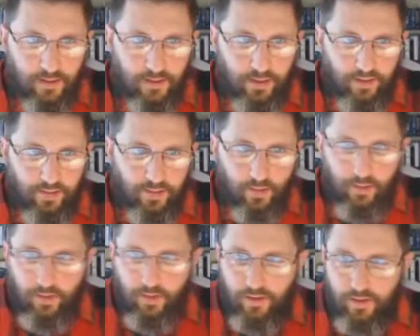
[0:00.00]
the oft
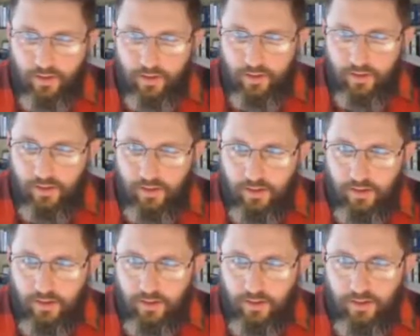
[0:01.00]
quoted, uh,
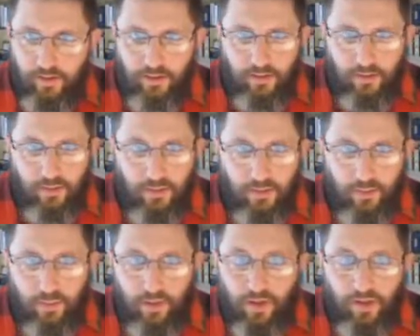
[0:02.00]
you know, well,
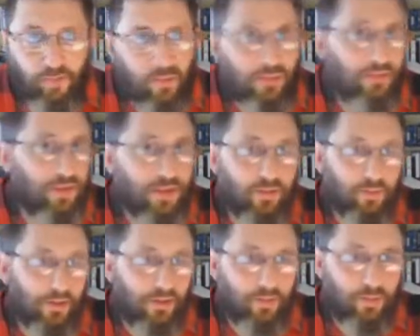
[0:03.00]
we're all of one blood,
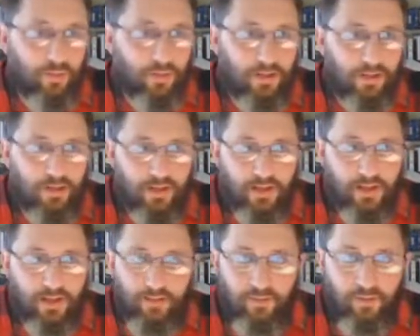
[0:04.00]
we're all of one blood, and
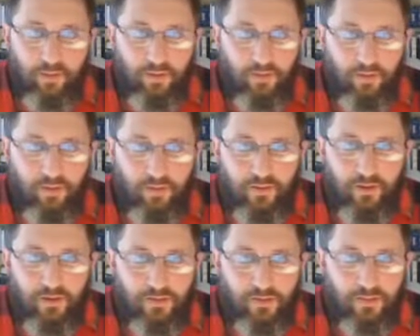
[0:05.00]
they never quote the whole
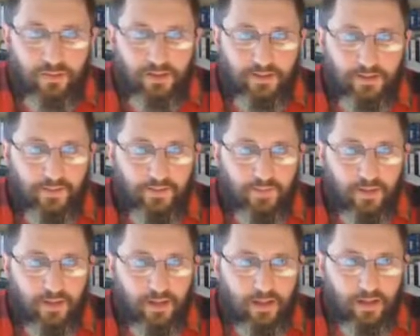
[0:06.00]
verse. It's amazing.
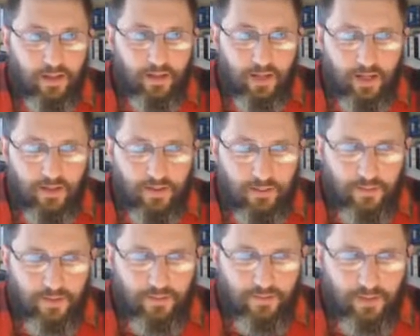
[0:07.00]
Acts
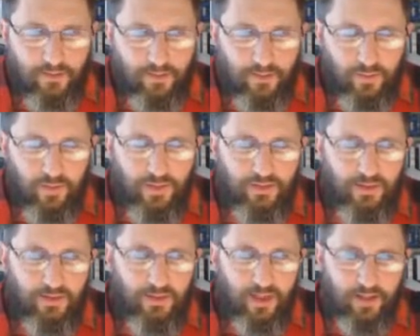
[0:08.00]
chapter 17, verse
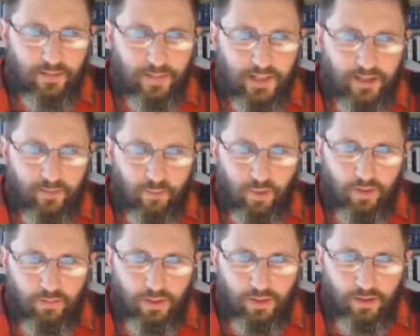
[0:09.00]
26, and hath made of
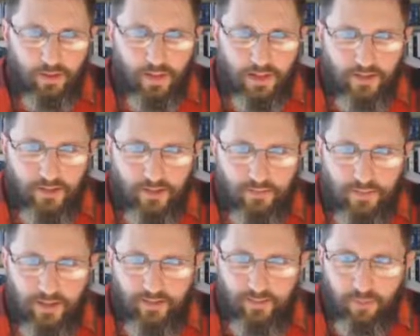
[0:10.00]
one blood all nations of
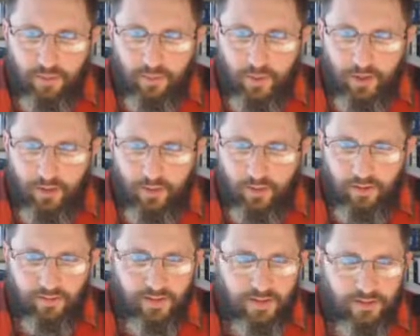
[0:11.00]
men for to dwell on all
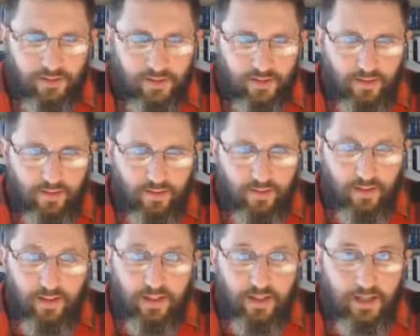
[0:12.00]
the face of the earth.
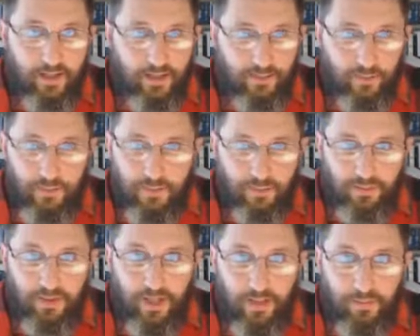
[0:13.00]
That's where people
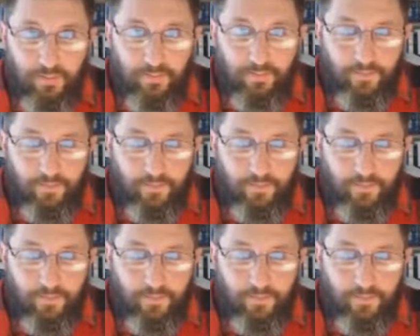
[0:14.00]
stop.